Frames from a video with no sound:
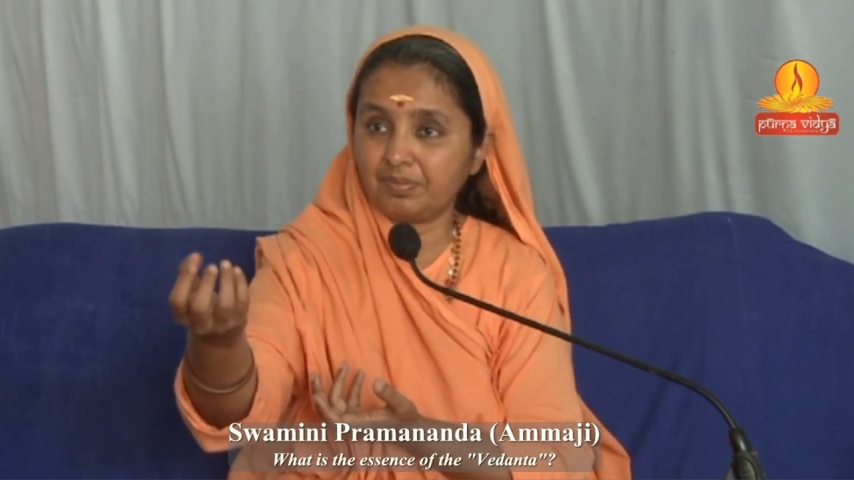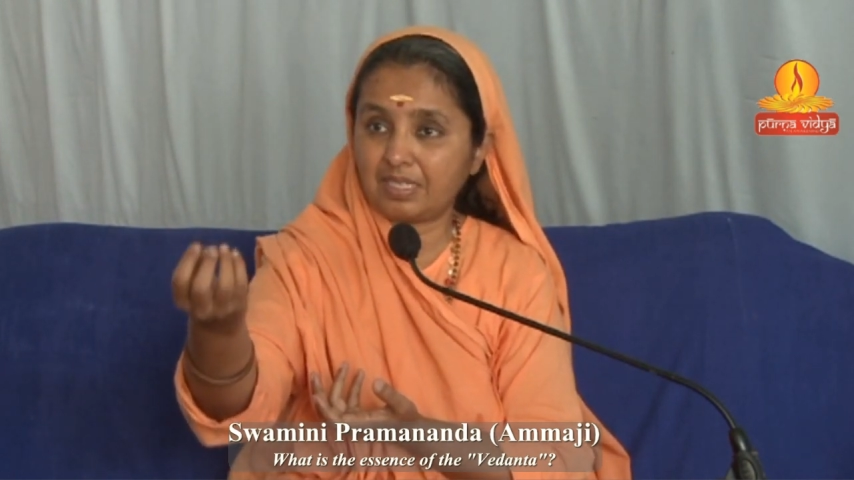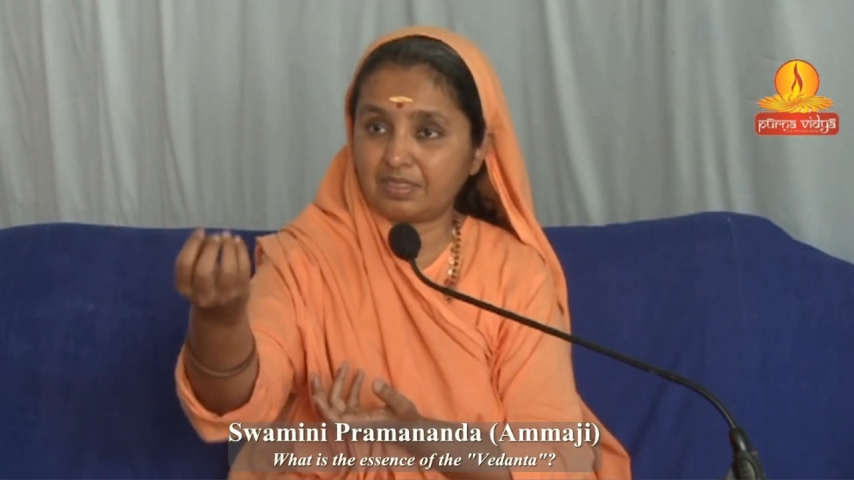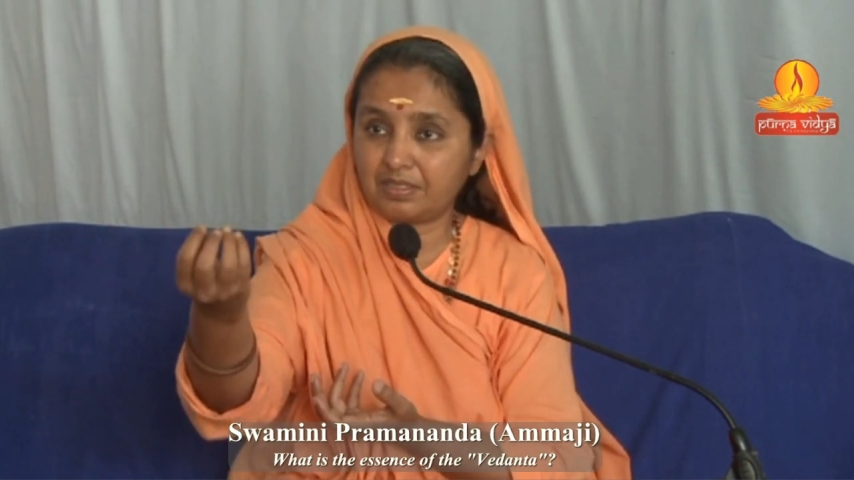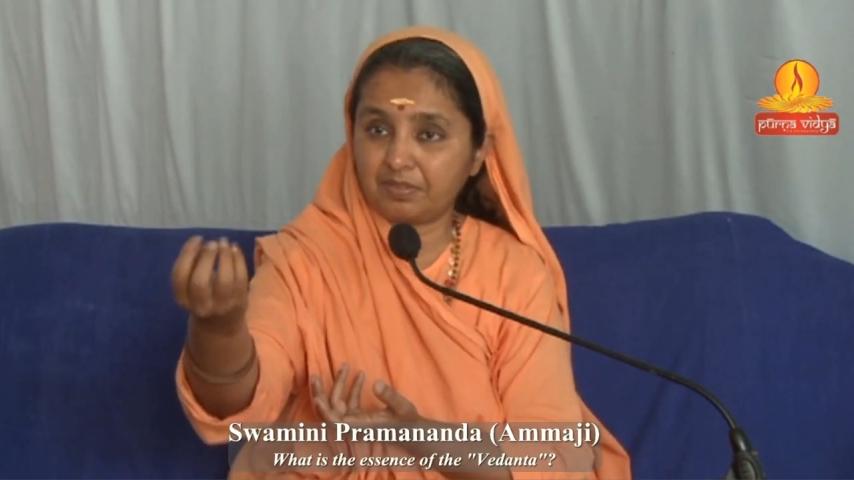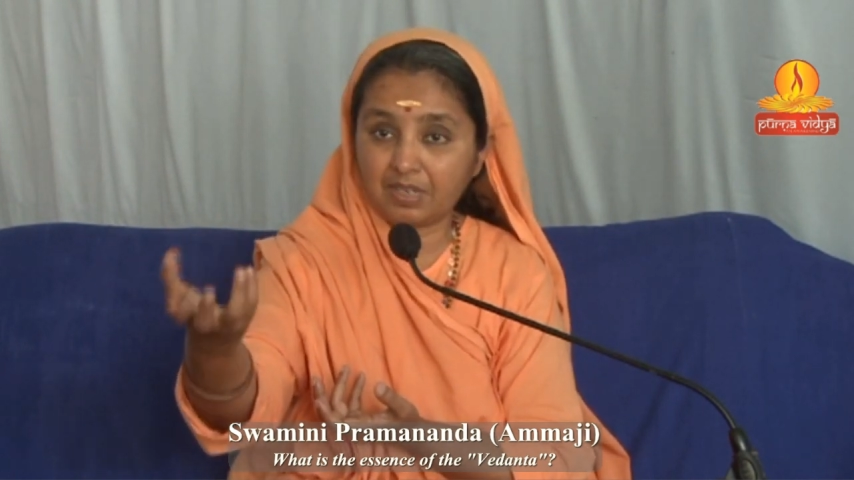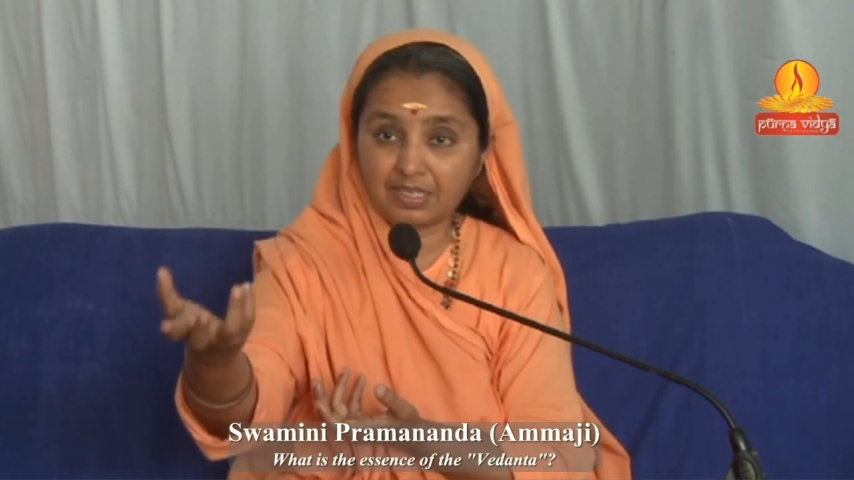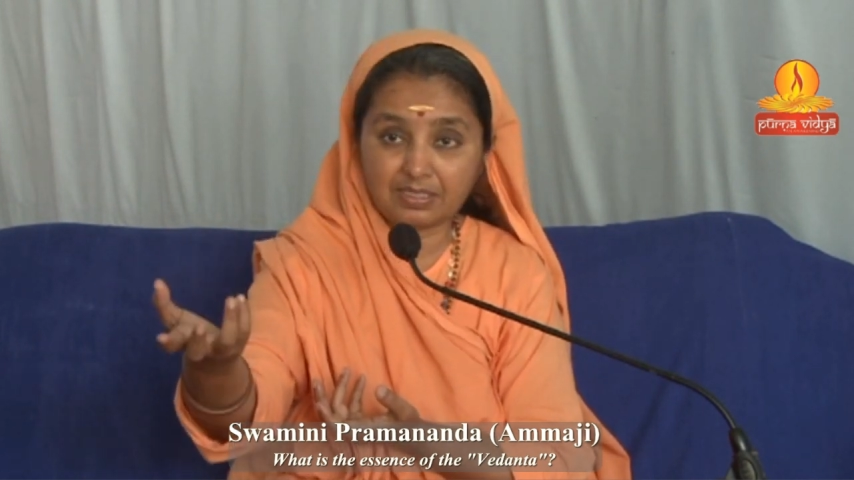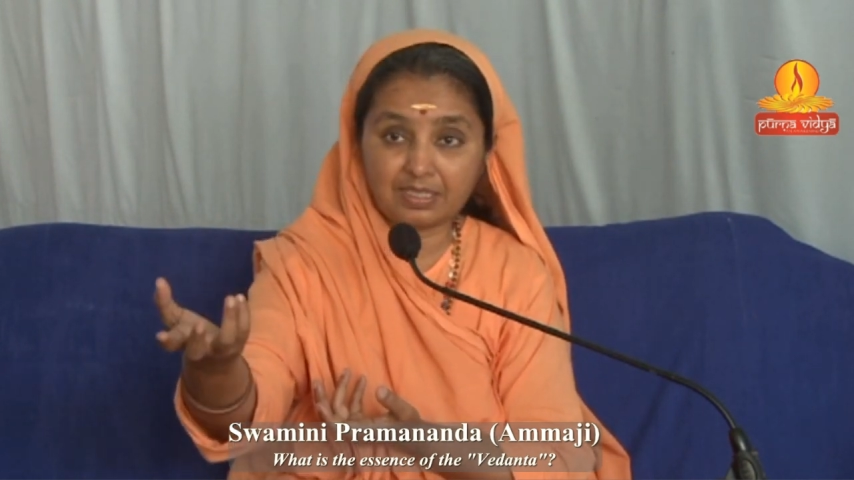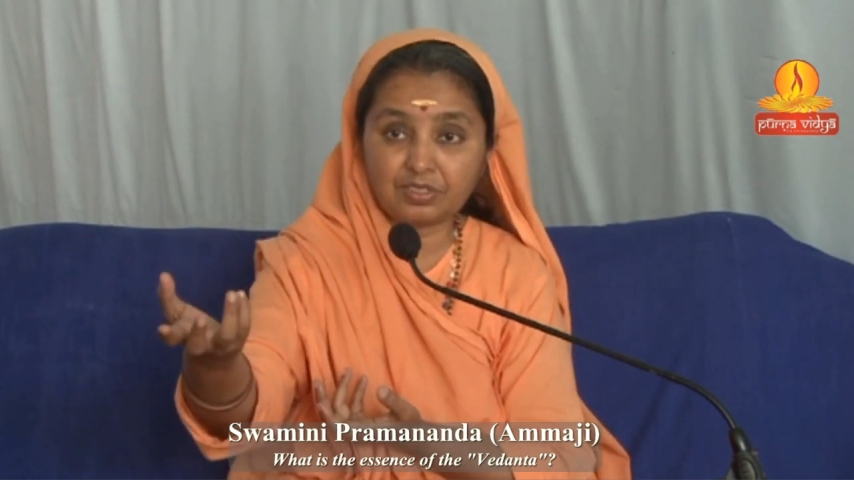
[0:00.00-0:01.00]
That
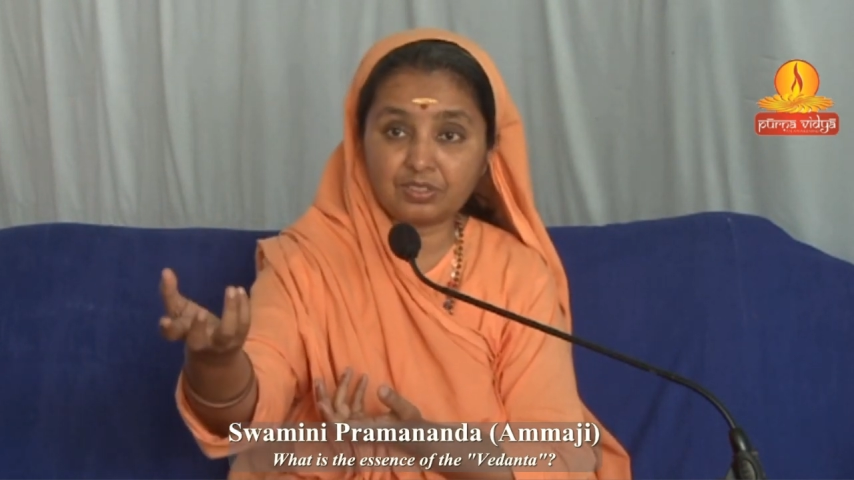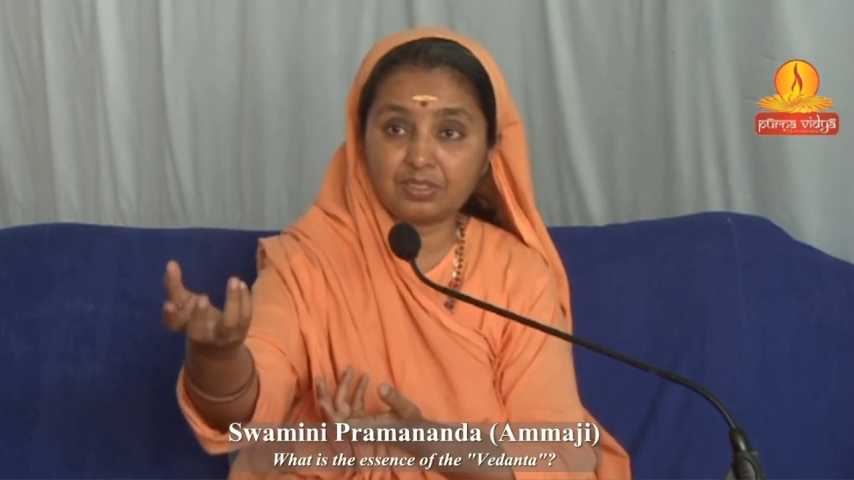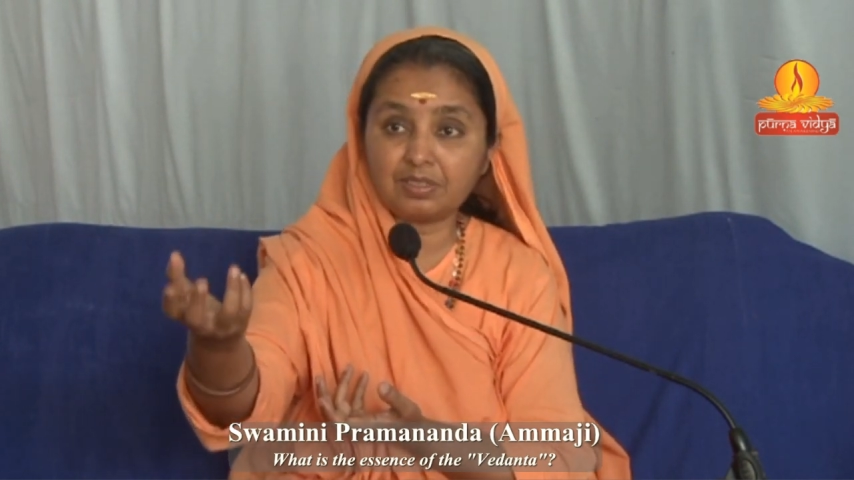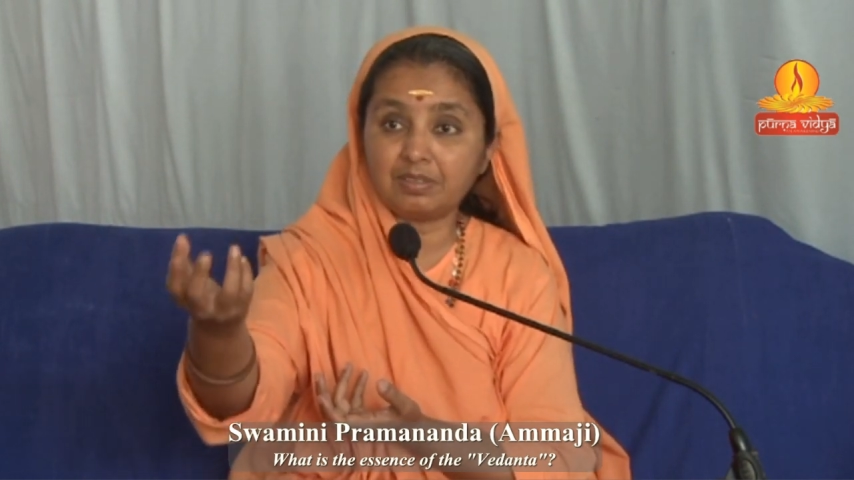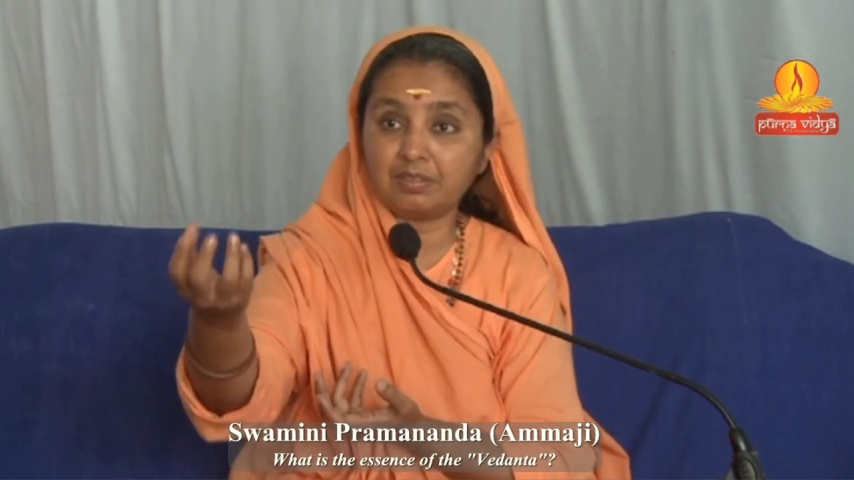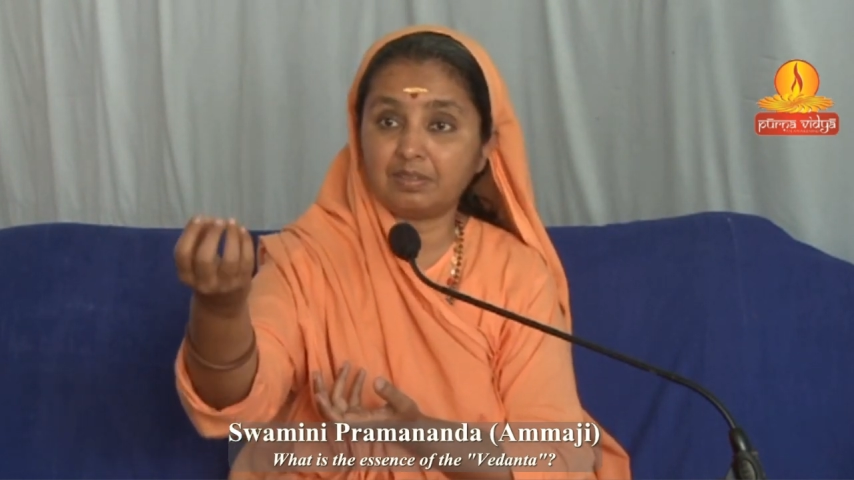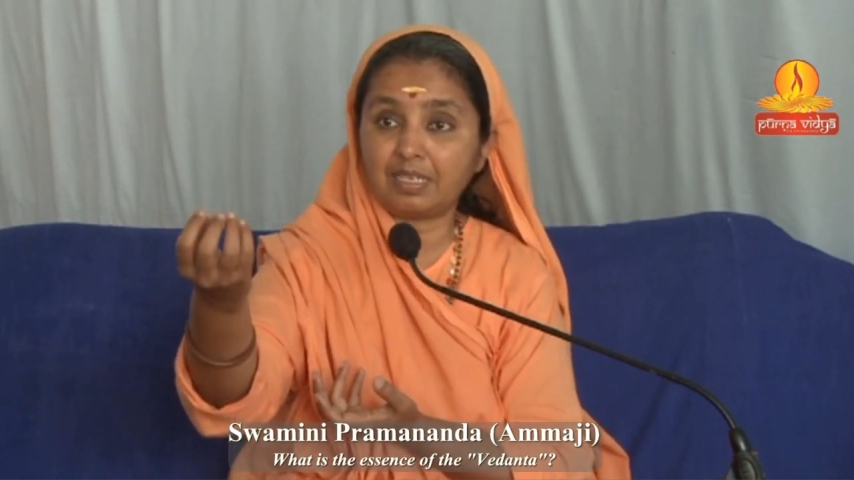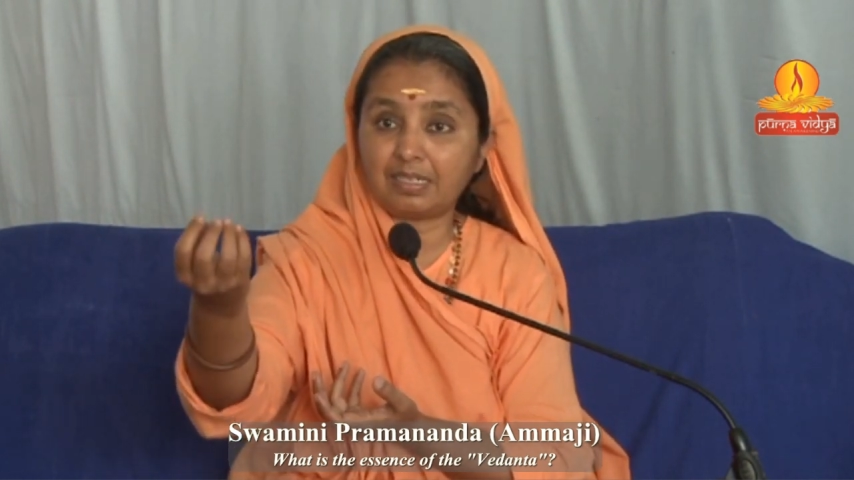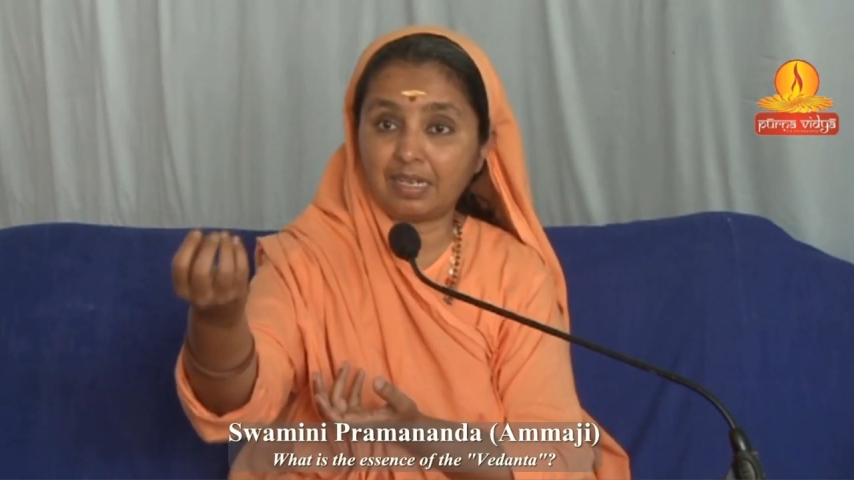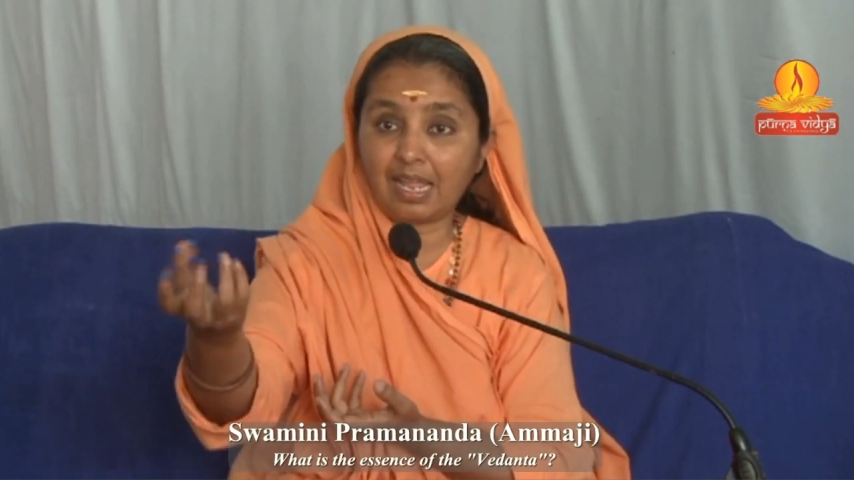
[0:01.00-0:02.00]
civilization,
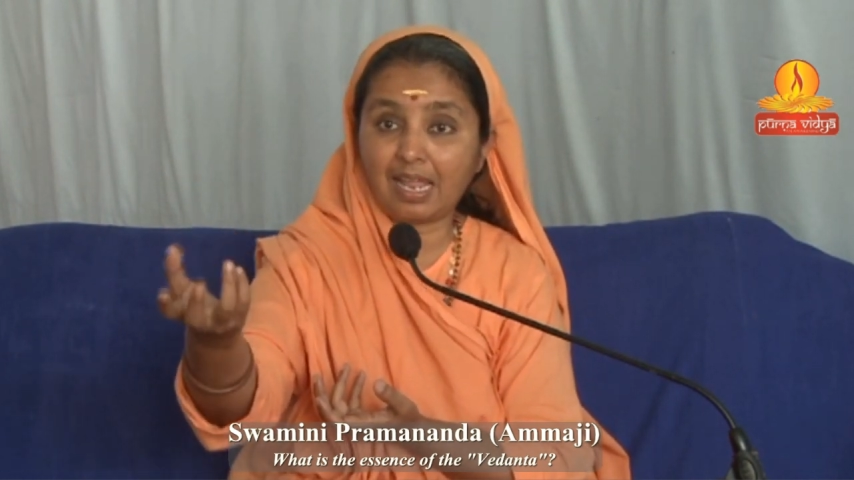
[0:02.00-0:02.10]
that